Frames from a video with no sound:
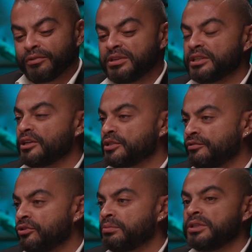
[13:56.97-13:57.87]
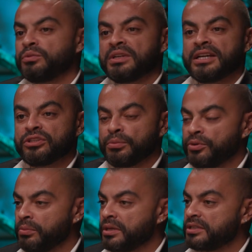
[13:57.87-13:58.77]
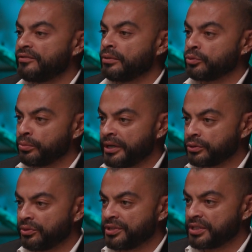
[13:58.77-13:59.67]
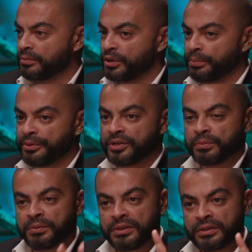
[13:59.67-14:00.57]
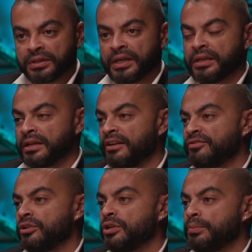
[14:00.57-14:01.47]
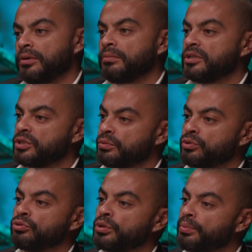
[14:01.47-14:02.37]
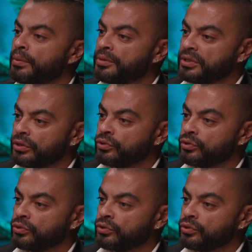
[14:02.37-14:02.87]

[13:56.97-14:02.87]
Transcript: we transform it. We get the permits from Dubai Tourism Department. Then after the permits, we do the property